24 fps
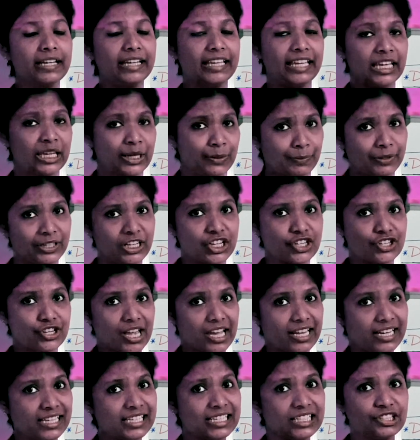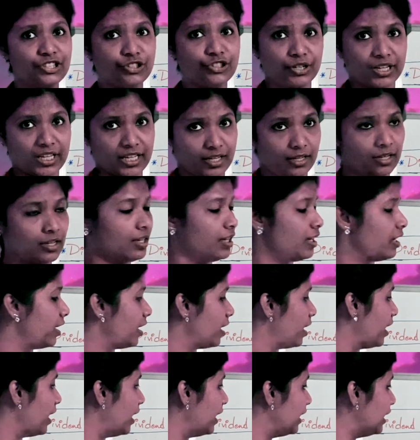equity share is 3.
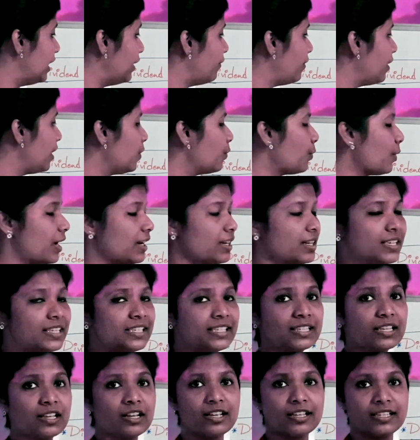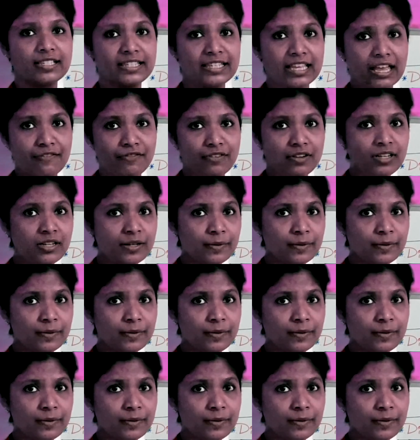Dividend 1 is 7,